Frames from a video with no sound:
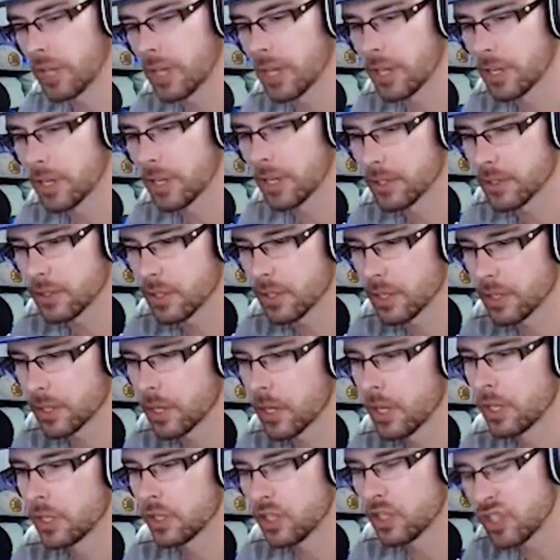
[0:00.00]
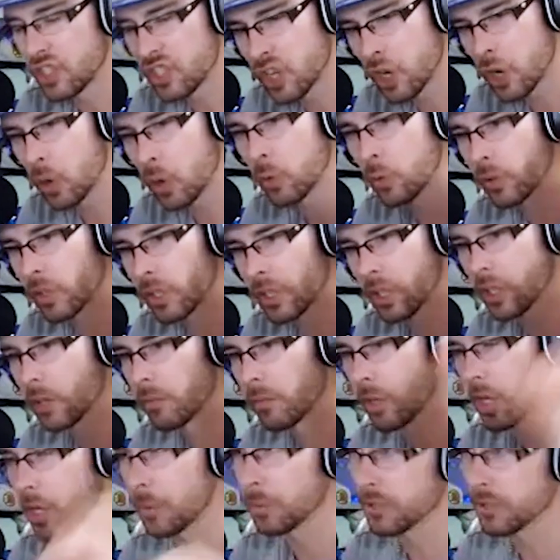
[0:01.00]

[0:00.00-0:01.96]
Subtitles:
And it's like, don't give up. It